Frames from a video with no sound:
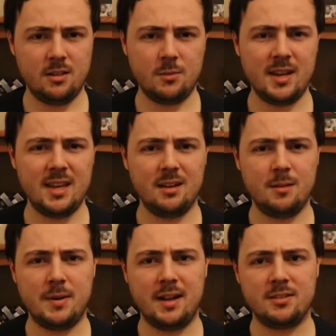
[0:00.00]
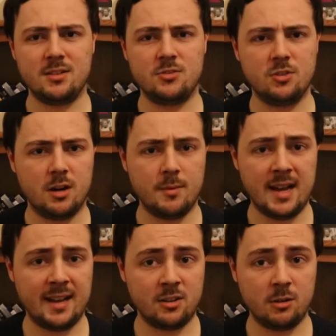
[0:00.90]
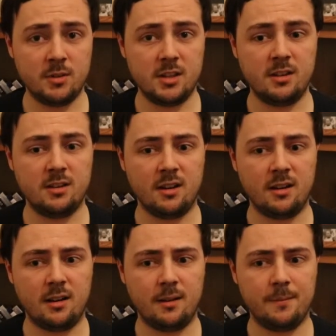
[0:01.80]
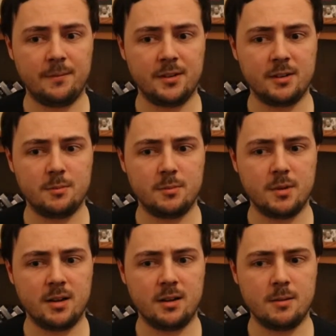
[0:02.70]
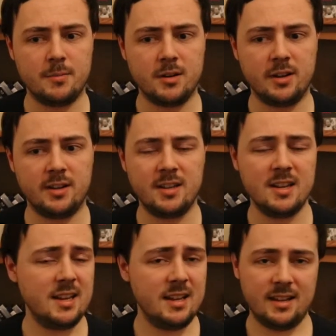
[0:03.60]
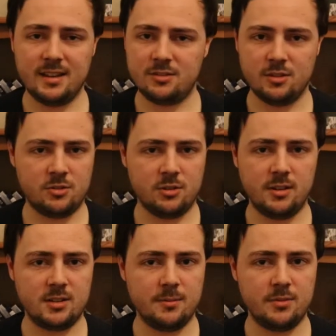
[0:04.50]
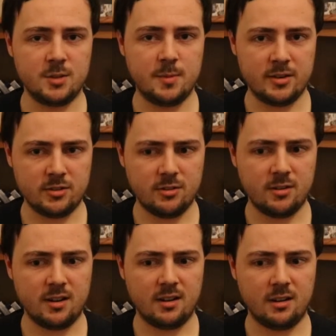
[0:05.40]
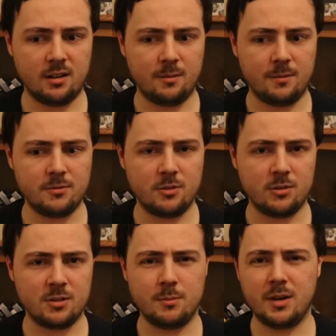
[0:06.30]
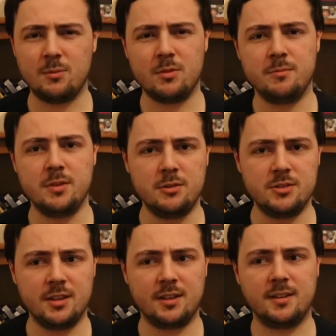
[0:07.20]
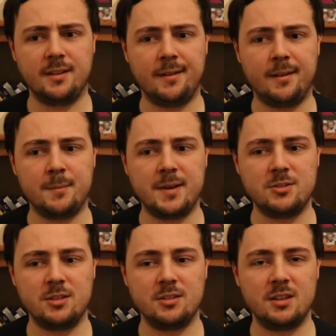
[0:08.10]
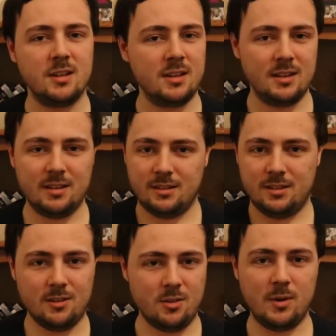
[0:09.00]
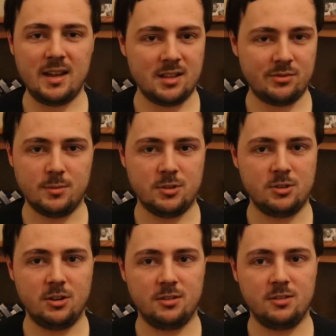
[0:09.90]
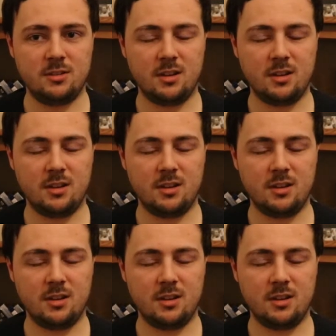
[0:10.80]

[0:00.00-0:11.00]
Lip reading: know, the way he kind of balances drama and comedy, you know, Benigni, it's just truly something special, of course, combined with the music, and just, you know, the way this film is shot,